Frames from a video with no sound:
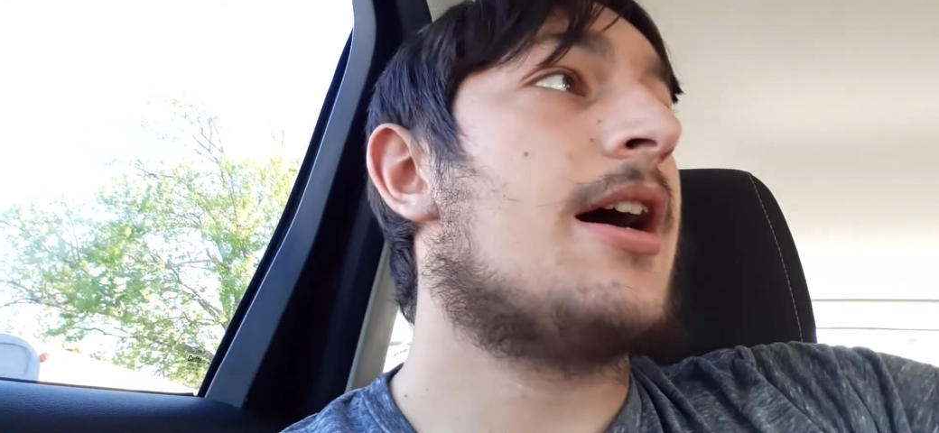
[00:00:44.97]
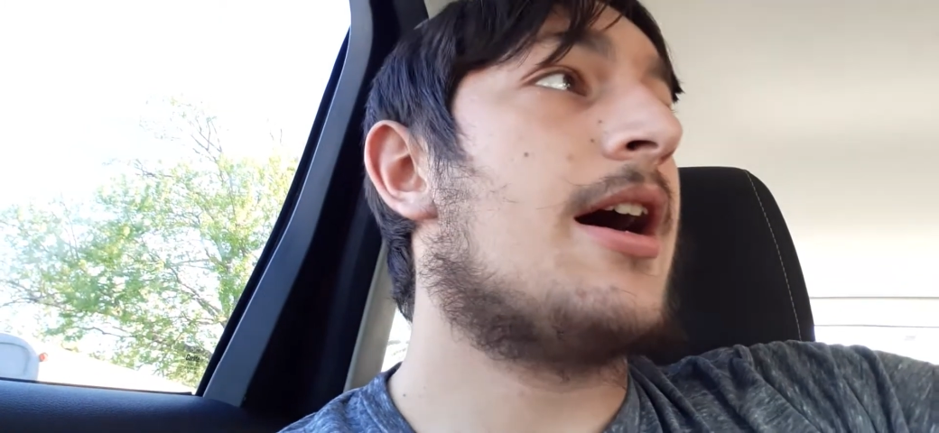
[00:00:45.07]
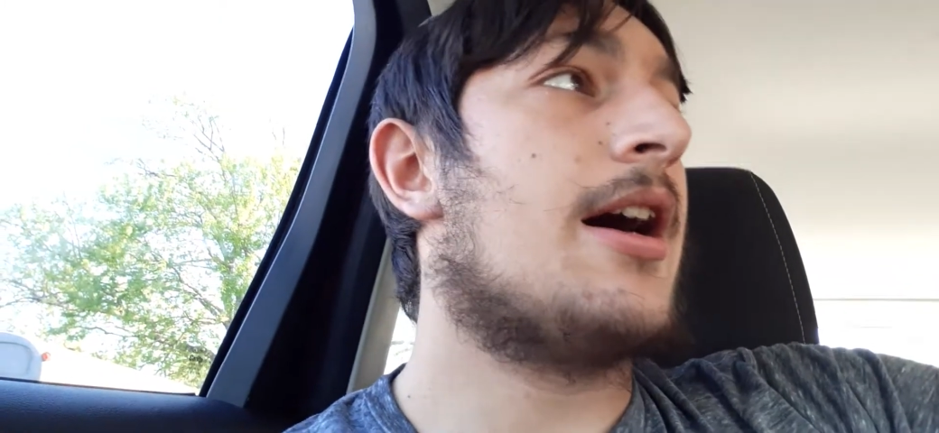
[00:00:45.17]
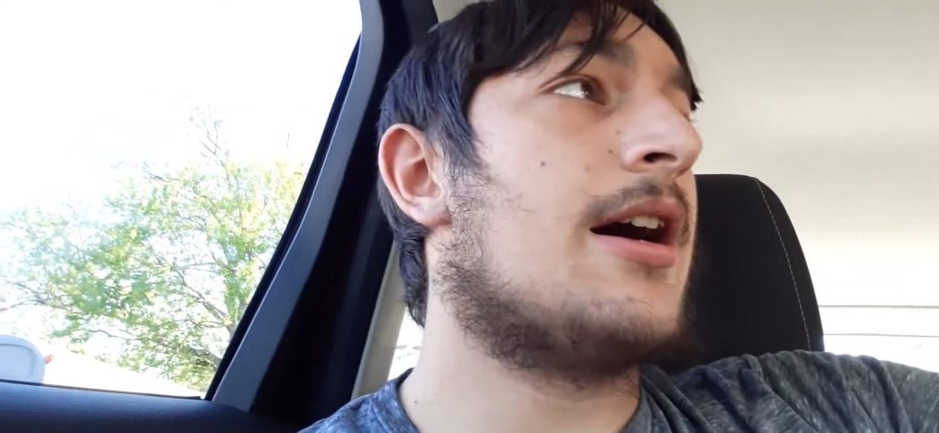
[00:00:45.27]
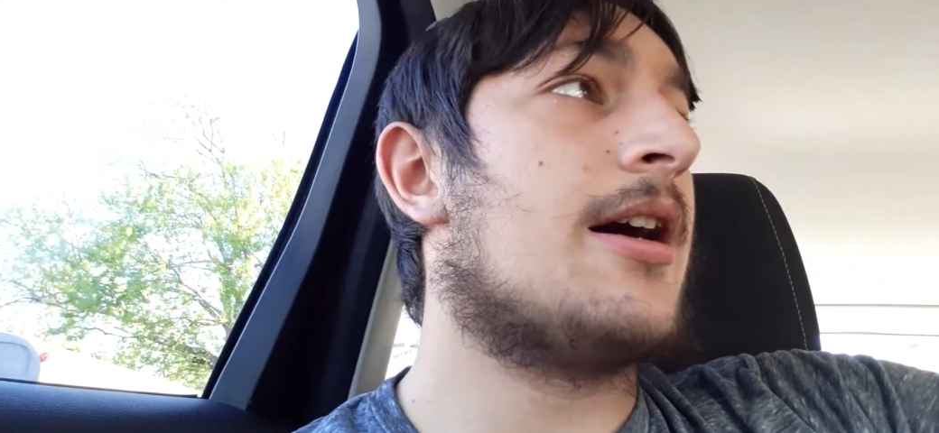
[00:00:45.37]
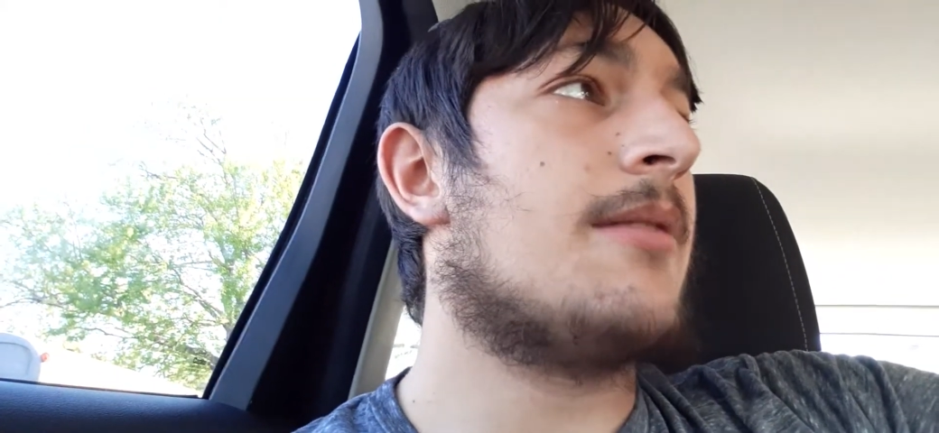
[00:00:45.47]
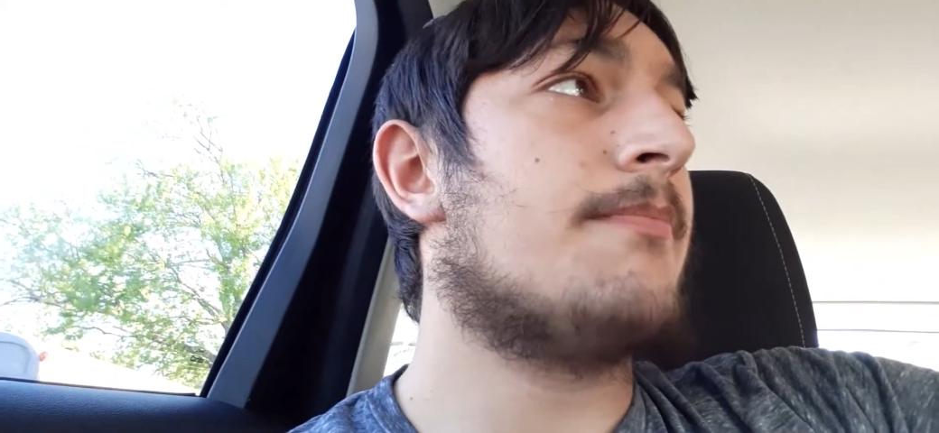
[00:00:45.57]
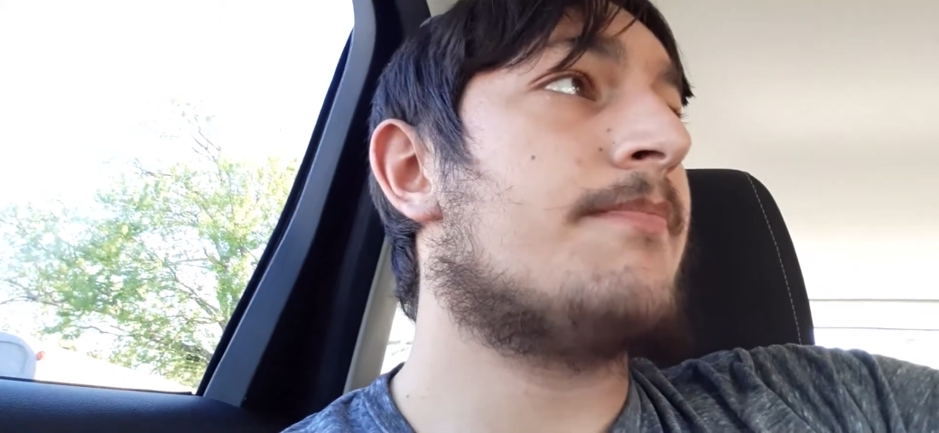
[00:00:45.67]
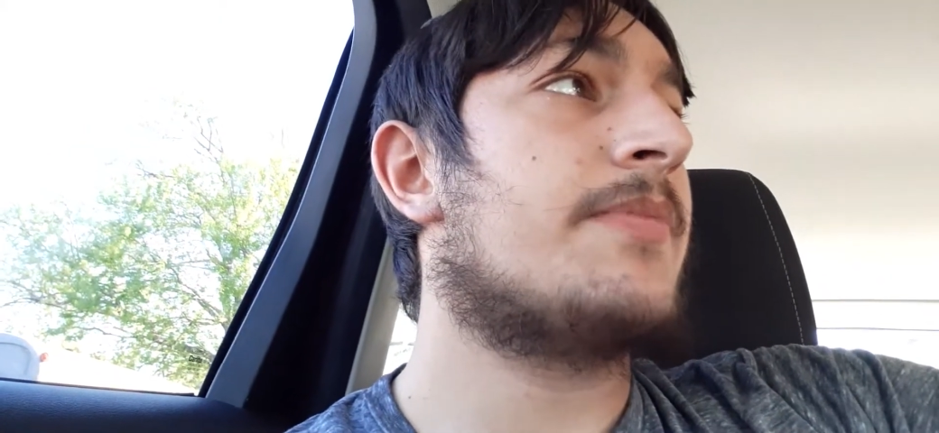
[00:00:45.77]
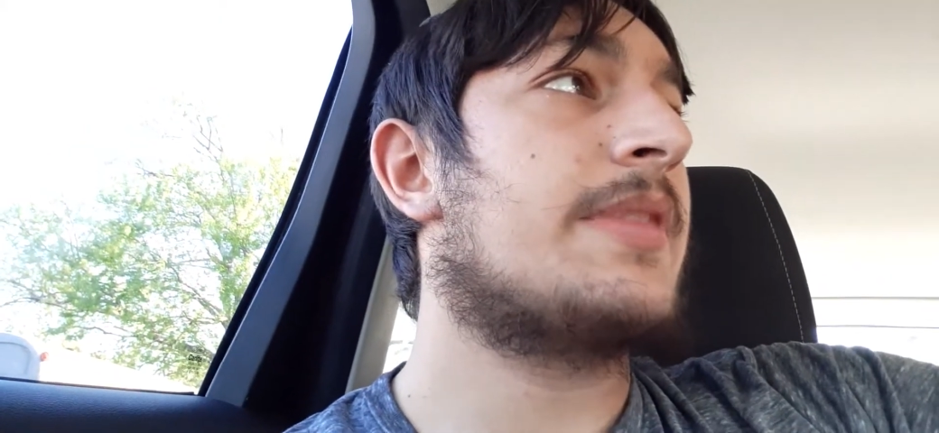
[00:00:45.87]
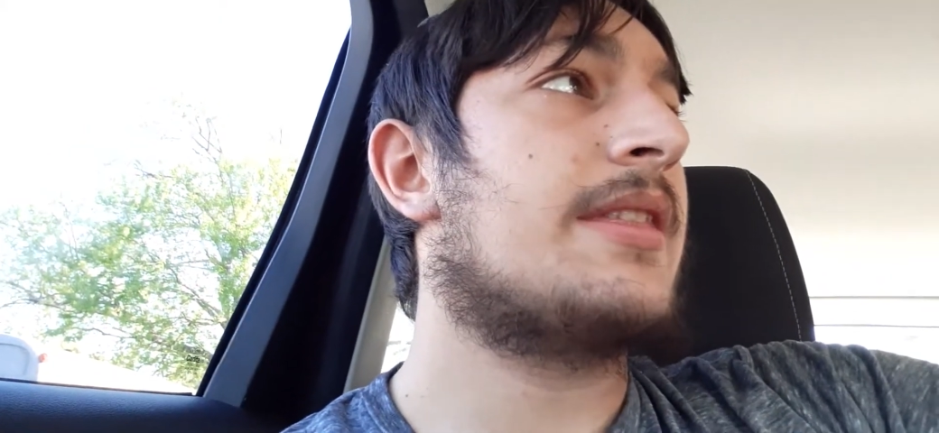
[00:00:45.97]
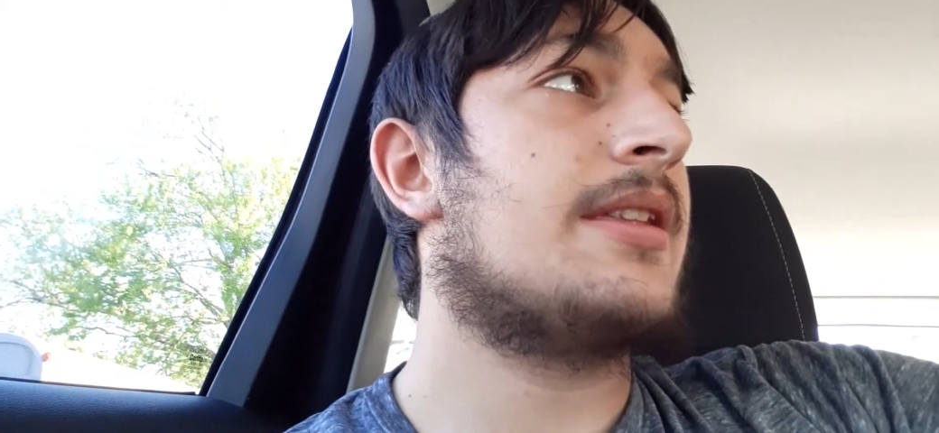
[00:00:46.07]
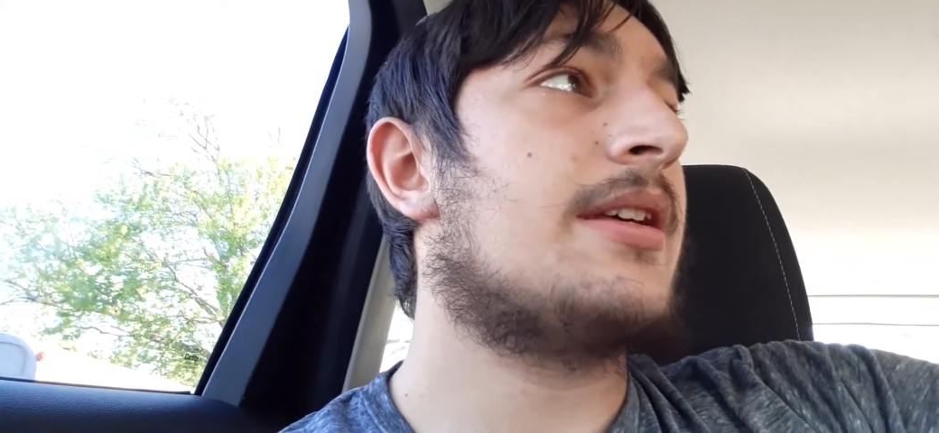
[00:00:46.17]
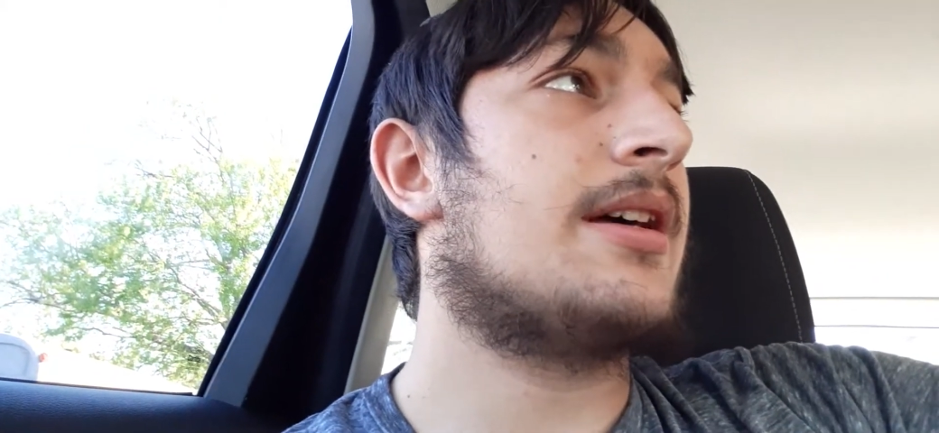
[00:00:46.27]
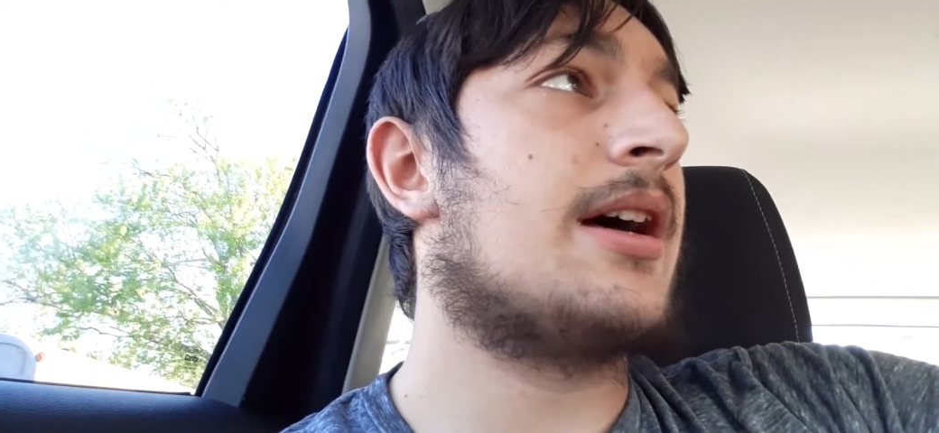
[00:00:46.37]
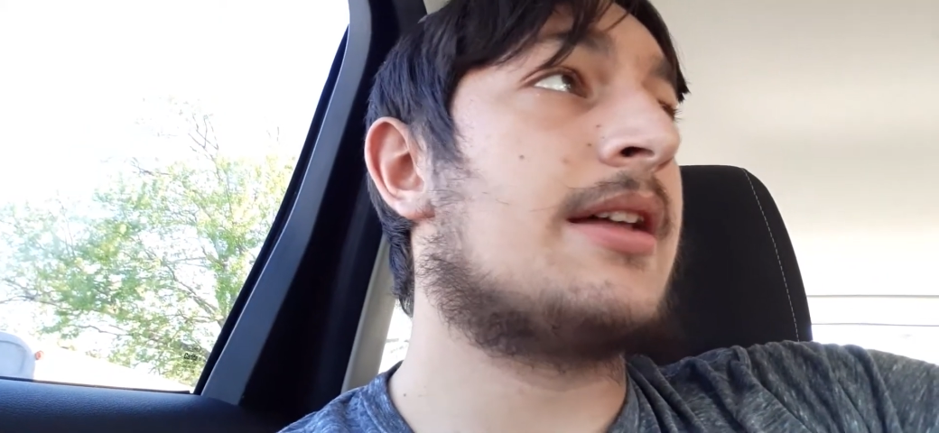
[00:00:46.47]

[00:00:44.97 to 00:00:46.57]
um, uh,